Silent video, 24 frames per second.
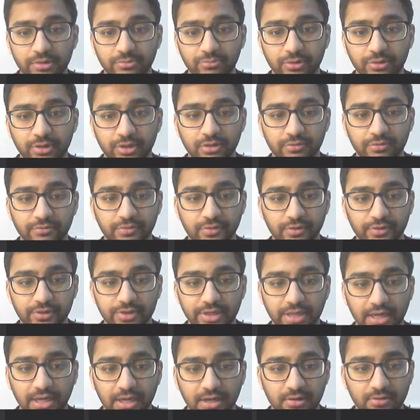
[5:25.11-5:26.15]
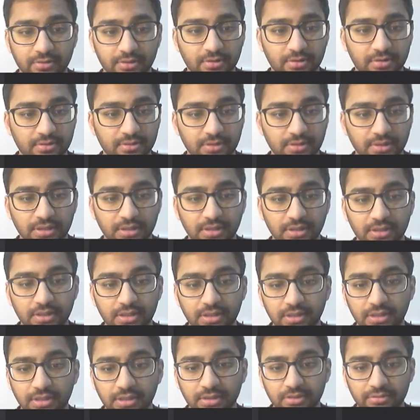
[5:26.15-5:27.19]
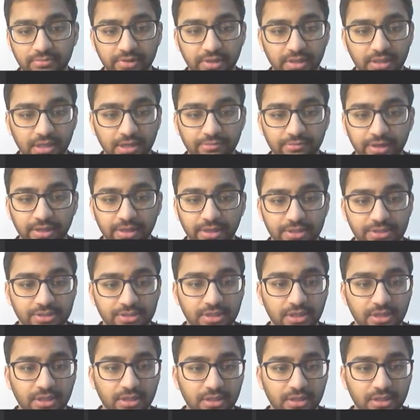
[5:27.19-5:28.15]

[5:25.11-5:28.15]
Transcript: I'm going to go further down in the 3K range.